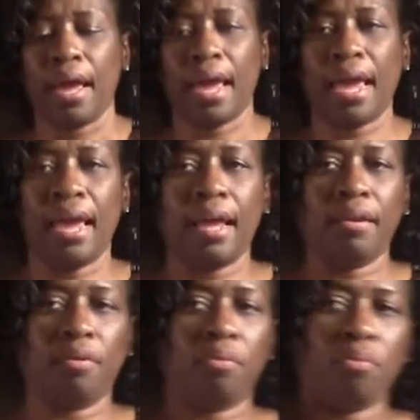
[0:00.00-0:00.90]

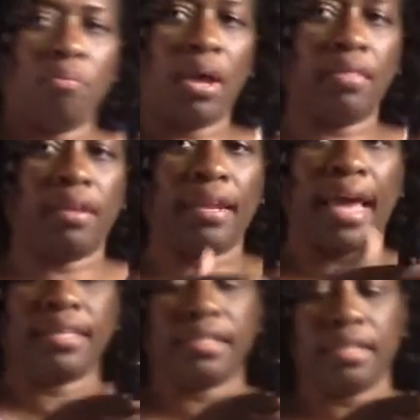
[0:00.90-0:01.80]
and way the
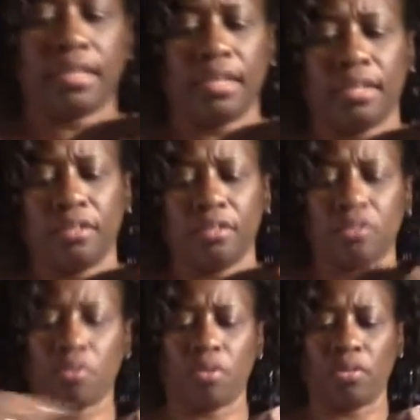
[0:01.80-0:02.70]
elastic
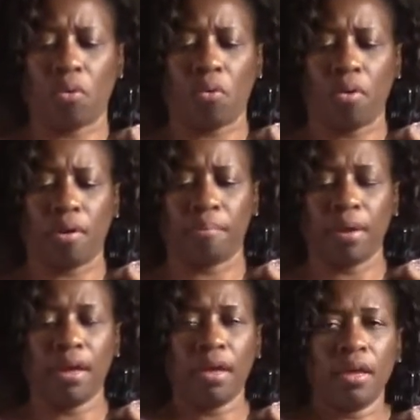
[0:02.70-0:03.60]
is on the arm.
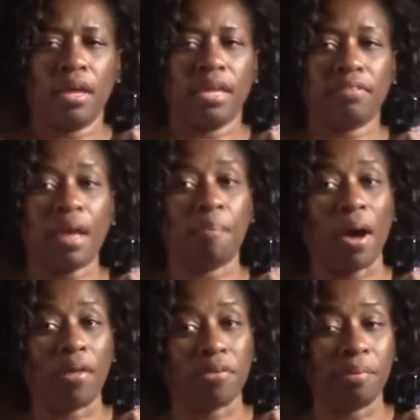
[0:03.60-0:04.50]
It's not
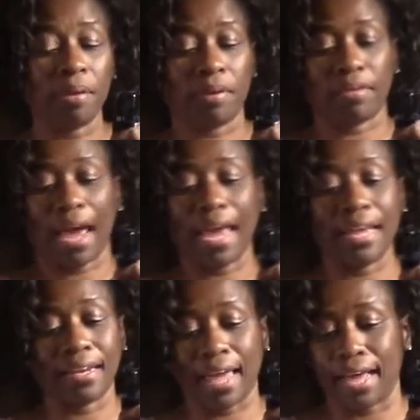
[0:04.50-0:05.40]
bothering me because I
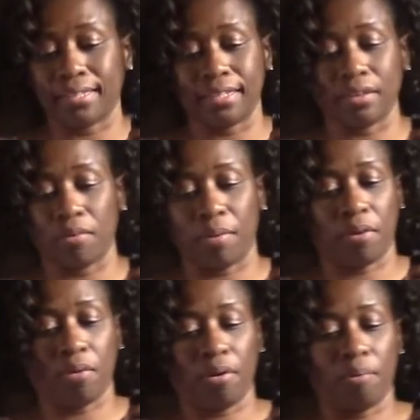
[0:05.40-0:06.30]
hate elastic on my
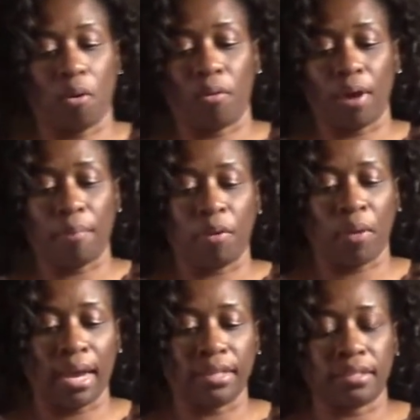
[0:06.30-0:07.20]
arm or around my
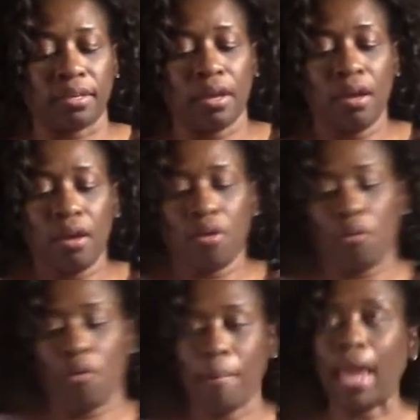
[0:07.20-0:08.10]
waist
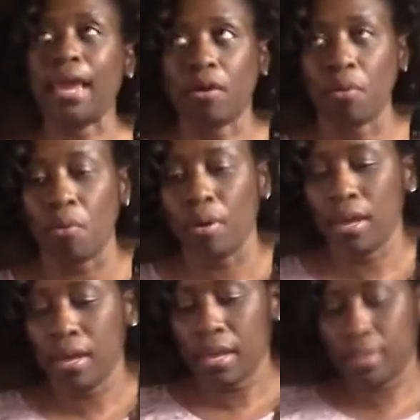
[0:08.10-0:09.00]
or on my ankle
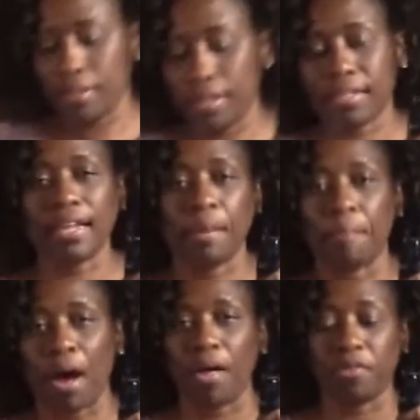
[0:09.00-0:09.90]
because anything that
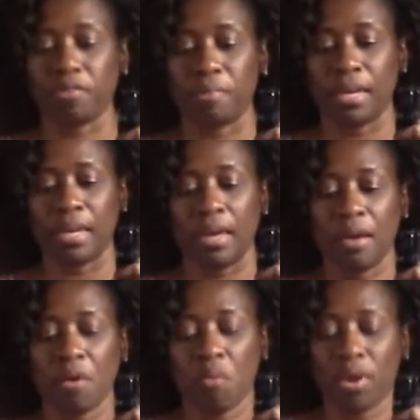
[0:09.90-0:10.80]
bothers me
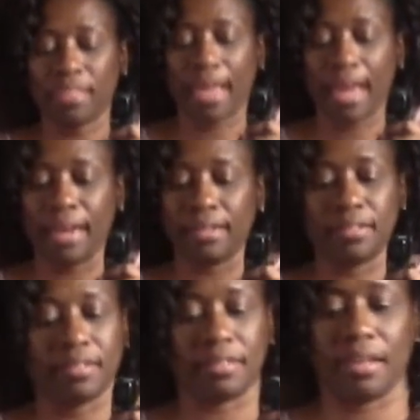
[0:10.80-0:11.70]
with that is
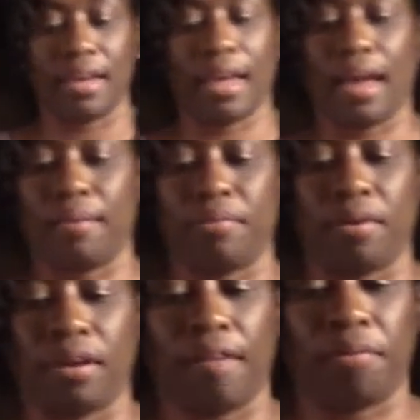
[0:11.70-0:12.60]
just like I'm
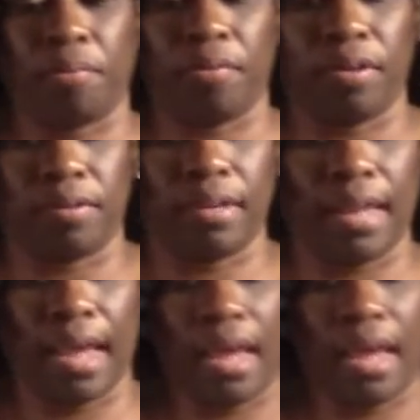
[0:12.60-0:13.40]
uncomfortable the rest of the day.